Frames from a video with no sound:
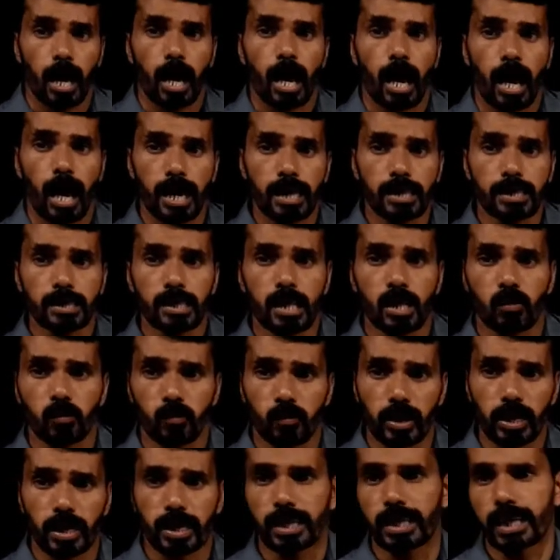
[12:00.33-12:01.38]
either
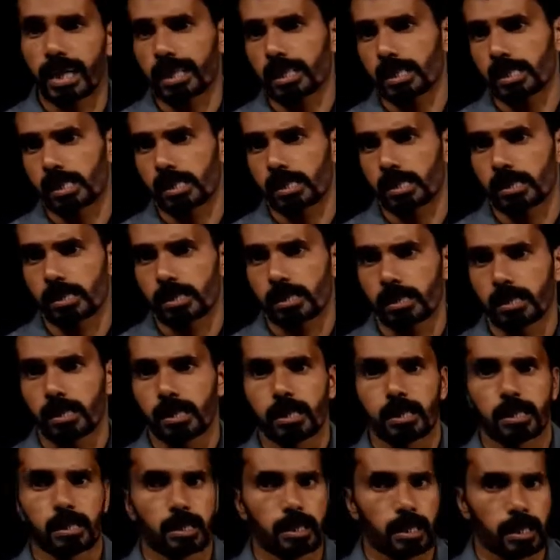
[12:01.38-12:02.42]
we get
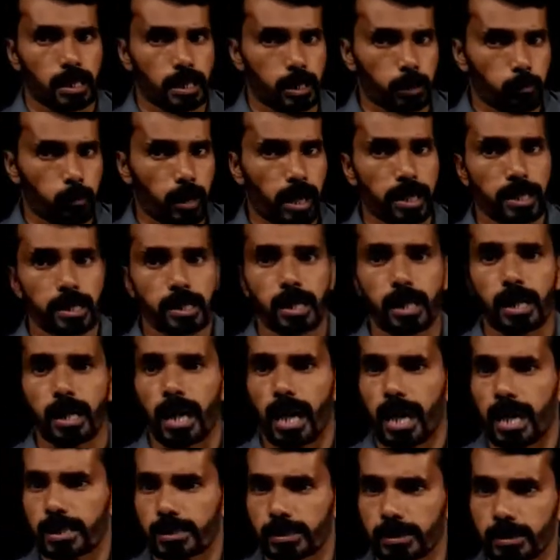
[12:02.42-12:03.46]
the remainder
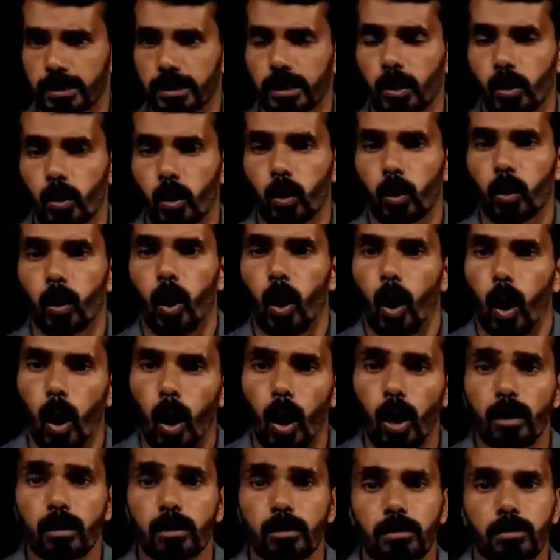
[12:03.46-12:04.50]
as 0
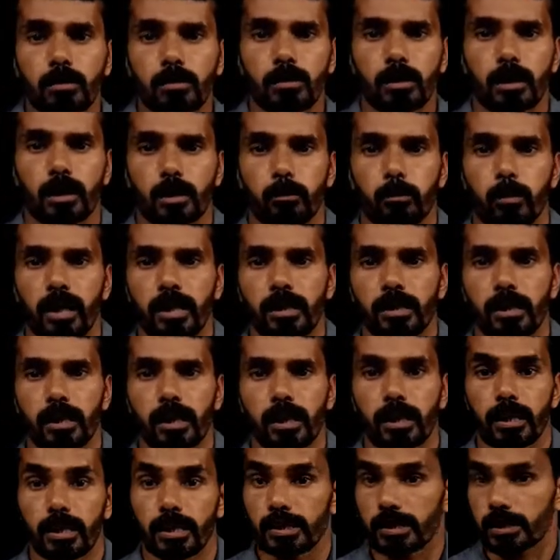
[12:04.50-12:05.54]
or the
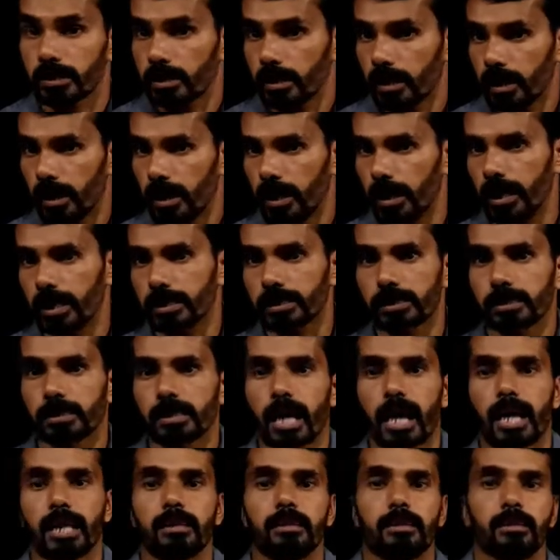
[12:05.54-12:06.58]
remainder is less
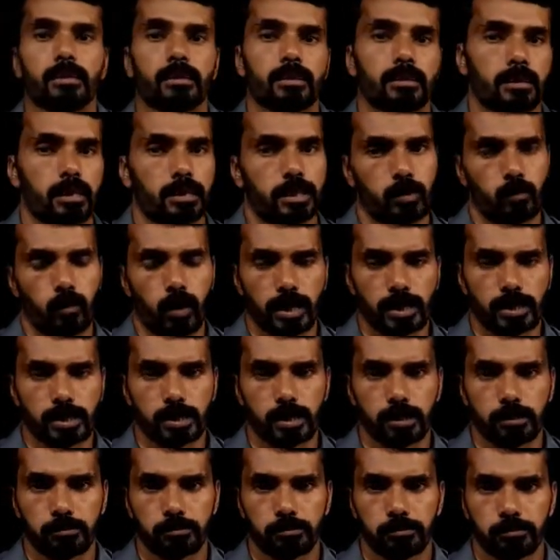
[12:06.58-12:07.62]
than the
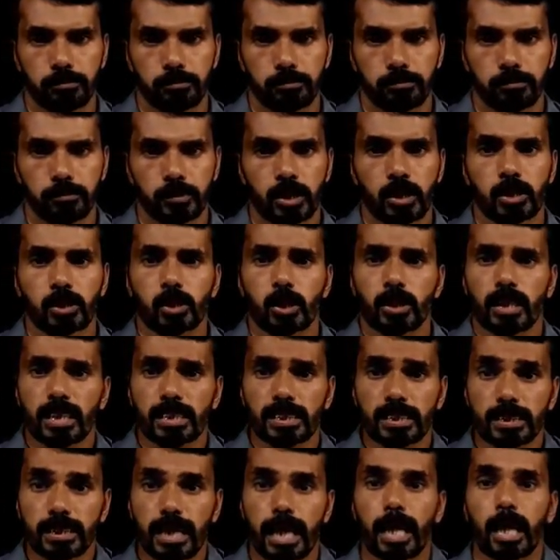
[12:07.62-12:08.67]
divisor. So the
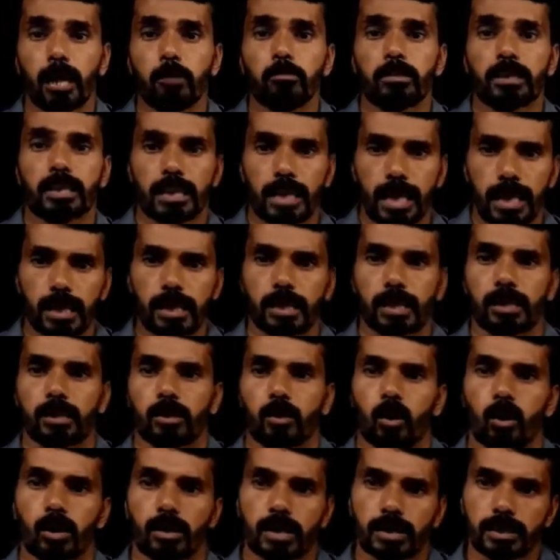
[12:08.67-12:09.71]
same technique
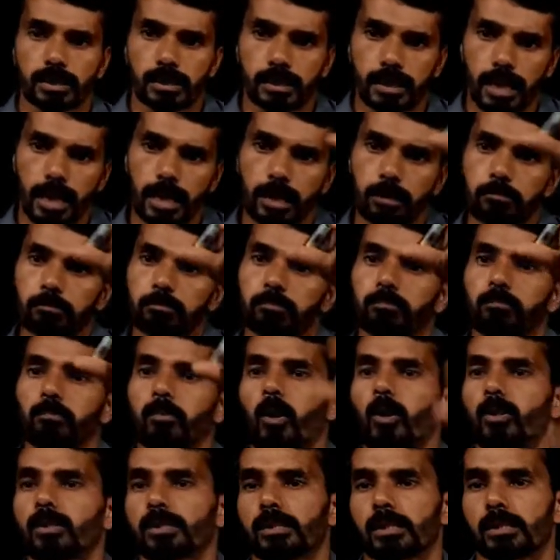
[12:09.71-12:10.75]
or the same
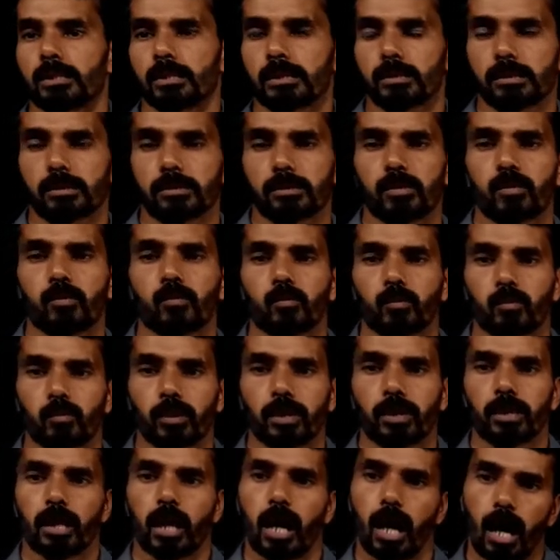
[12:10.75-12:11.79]
process
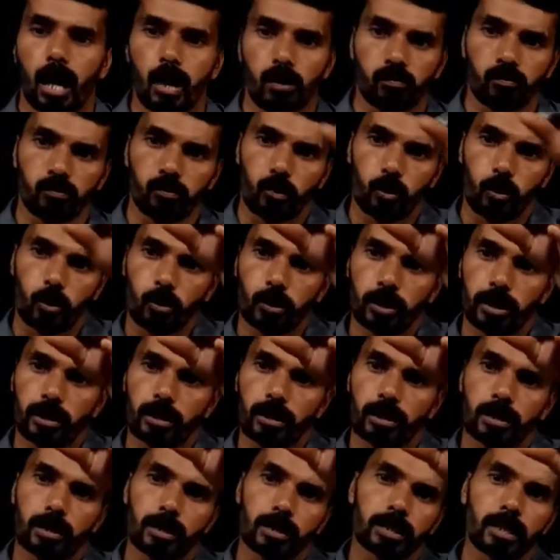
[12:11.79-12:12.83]
we are
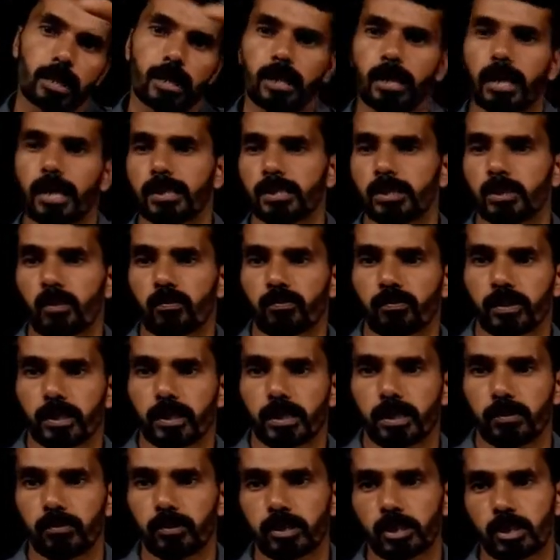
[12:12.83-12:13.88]
following in the case of the
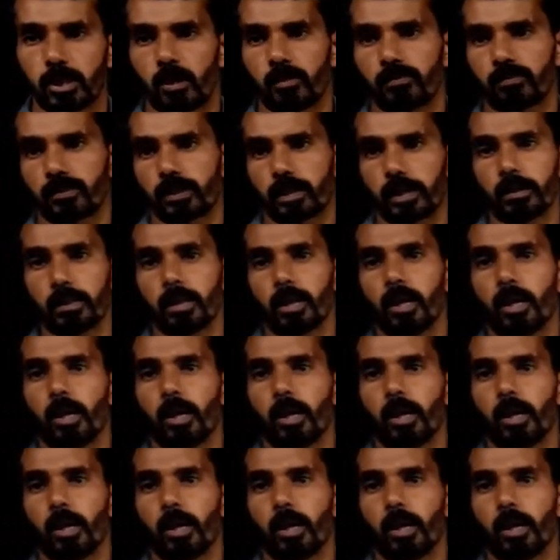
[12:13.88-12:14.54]
division of the